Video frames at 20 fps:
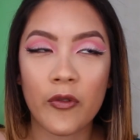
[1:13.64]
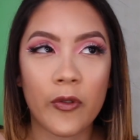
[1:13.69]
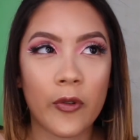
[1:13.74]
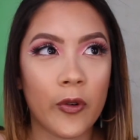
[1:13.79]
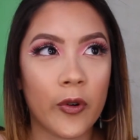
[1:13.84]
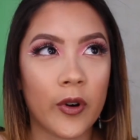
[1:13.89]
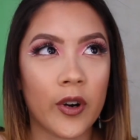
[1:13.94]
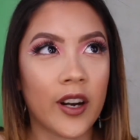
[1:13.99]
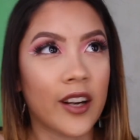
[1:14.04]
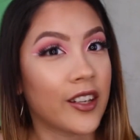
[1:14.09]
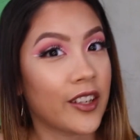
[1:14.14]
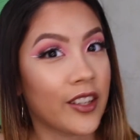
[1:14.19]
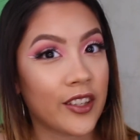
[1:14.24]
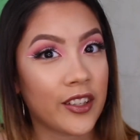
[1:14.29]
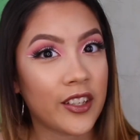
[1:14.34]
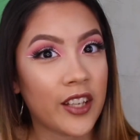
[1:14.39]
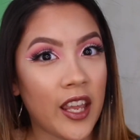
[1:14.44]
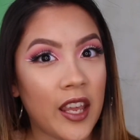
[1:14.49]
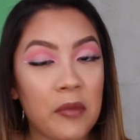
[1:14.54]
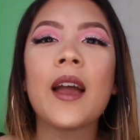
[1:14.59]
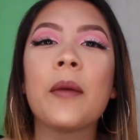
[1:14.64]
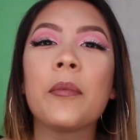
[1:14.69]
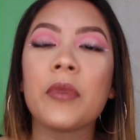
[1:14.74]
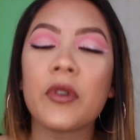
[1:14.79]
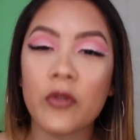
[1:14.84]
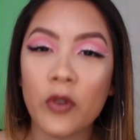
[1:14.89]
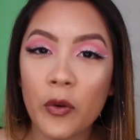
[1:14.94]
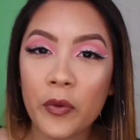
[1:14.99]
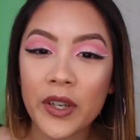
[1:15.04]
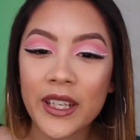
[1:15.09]
for another day.
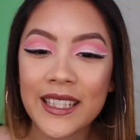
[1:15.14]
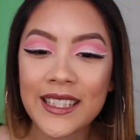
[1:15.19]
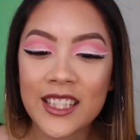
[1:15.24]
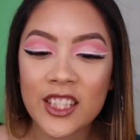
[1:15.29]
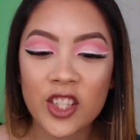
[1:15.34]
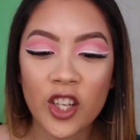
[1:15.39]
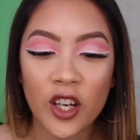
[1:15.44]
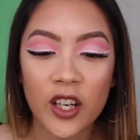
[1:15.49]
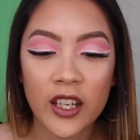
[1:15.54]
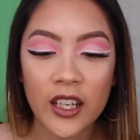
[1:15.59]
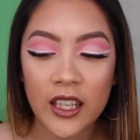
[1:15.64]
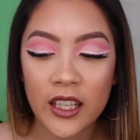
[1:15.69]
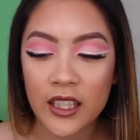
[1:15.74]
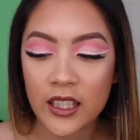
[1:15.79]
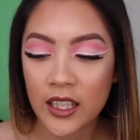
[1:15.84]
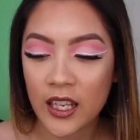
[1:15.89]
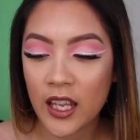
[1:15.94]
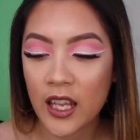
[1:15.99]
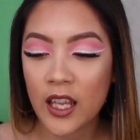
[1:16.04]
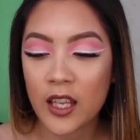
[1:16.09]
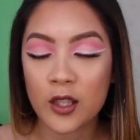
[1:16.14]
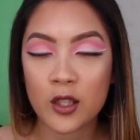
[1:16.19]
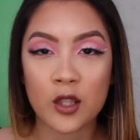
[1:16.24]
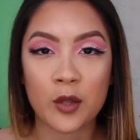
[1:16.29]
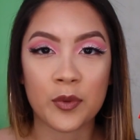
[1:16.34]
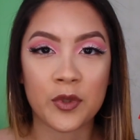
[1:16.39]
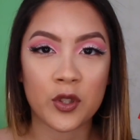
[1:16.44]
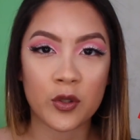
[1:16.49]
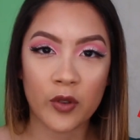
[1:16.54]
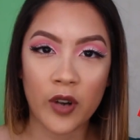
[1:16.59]
Before we get started,
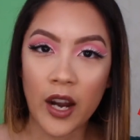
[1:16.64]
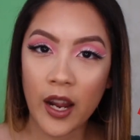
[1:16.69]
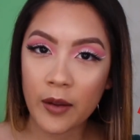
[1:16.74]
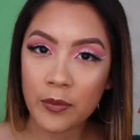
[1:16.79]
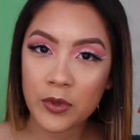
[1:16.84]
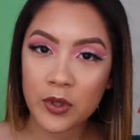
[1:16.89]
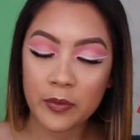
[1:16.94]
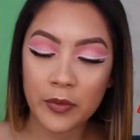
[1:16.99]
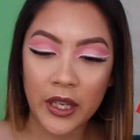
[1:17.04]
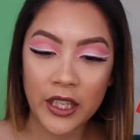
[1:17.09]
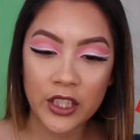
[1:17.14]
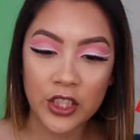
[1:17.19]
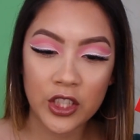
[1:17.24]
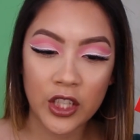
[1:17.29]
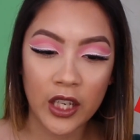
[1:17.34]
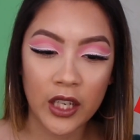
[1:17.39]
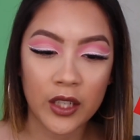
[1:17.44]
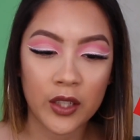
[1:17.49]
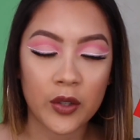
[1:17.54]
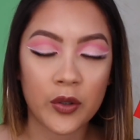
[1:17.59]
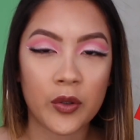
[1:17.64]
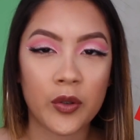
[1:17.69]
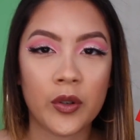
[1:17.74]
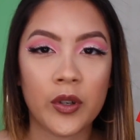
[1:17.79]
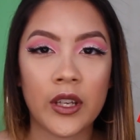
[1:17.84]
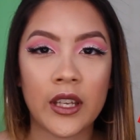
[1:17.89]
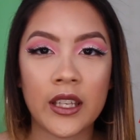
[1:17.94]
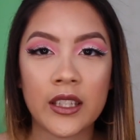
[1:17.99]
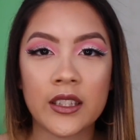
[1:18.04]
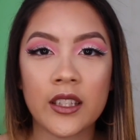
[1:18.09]
subscribe to my channel.
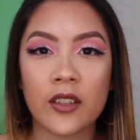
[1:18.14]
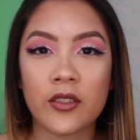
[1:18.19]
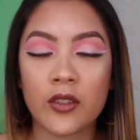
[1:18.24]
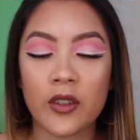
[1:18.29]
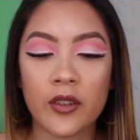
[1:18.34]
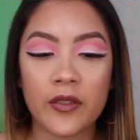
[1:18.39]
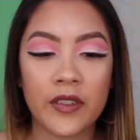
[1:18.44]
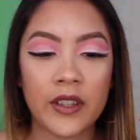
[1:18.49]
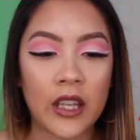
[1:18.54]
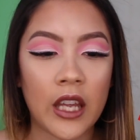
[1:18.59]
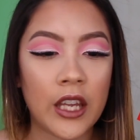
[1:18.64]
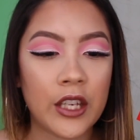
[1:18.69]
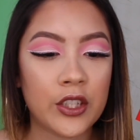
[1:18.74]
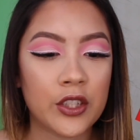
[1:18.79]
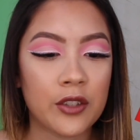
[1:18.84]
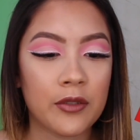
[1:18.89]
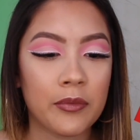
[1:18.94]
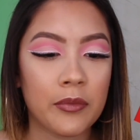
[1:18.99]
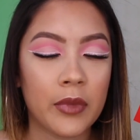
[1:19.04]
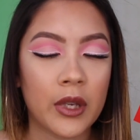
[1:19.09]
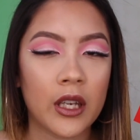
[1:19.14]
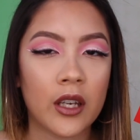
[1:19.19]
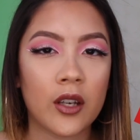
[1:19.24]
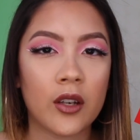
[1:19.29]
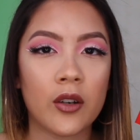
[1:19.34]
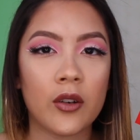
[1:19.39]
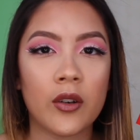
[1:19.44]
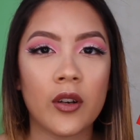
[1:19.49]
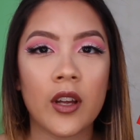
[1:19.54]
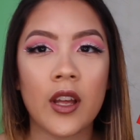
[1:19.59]
Hit that notification
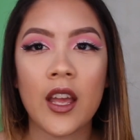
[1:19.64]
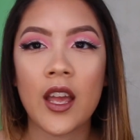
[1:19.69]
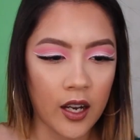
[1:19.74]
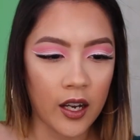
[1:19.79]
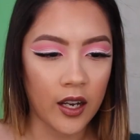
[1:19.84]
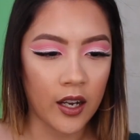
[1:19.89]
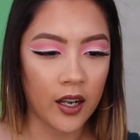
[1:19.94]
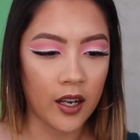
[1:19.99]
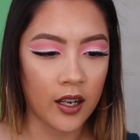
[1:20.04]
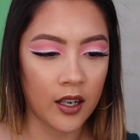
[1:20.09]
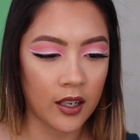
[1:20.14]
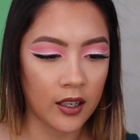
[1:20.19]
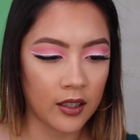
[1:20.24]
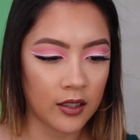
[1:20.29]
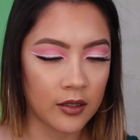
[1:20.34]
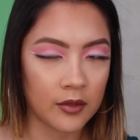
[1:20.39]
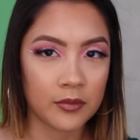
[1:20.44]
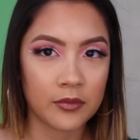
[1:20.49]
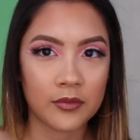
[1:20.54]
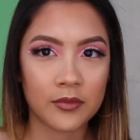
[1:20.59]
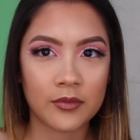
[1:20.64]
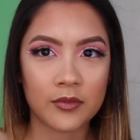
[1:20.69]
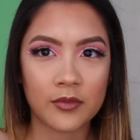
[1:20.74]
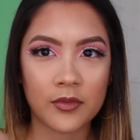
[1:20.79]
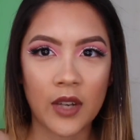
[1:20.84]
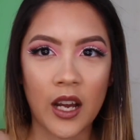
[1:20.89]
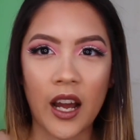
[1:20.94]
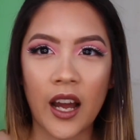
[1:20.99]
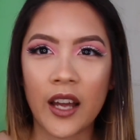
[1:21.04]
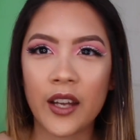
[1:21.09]
bell. I
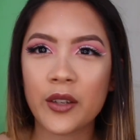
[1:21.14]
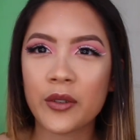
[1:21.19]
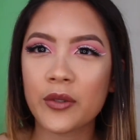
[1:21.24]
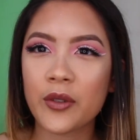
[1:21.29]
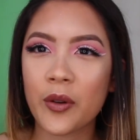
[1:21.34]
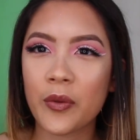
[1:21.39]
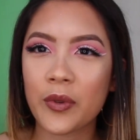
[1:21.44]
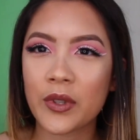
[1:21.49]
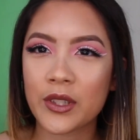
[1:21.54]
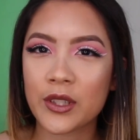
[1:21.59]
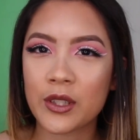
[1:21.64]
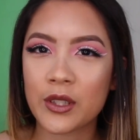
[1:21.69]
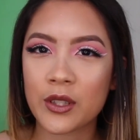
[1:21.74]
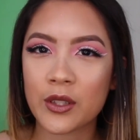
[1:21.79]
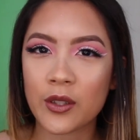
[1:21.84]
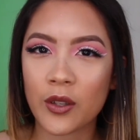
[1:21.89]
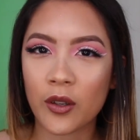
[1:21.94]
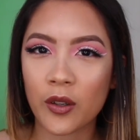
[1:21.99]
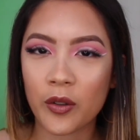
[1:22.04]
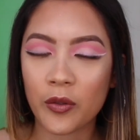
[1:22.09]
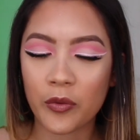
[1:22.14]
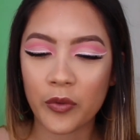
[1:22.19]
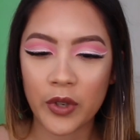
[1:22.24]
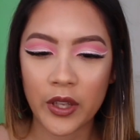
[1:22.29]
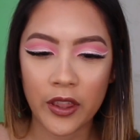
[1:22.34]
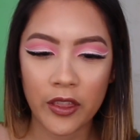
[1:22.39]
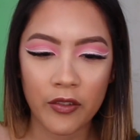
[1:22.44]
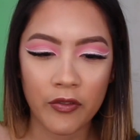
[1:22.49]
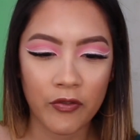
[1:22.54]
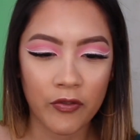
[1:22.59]
don't know what to start
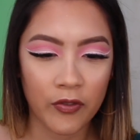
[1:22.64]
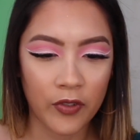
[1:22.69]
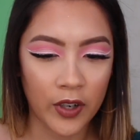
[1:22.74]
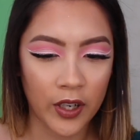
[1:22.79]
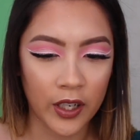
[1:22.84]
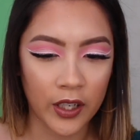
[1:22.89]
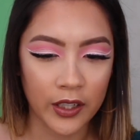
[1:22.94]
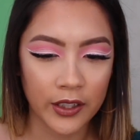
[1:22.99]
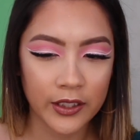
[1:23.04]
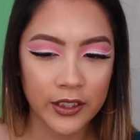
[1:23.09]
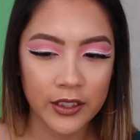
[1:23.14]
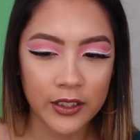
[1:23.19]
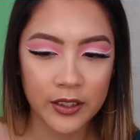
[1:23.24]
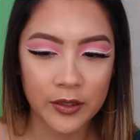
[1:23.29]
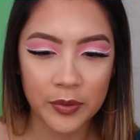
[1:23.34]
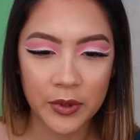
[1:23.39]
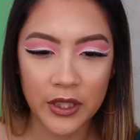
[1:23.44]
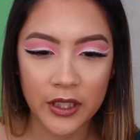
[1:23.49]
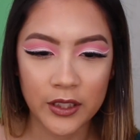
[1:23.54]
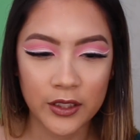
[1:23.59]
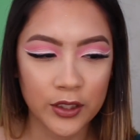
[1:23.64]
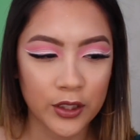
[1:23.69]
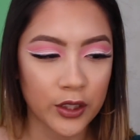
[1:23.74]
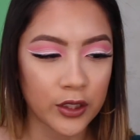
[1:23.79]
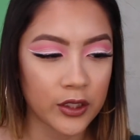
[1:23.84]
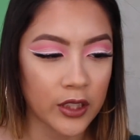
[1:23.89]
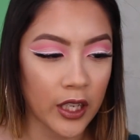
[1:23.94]
with first because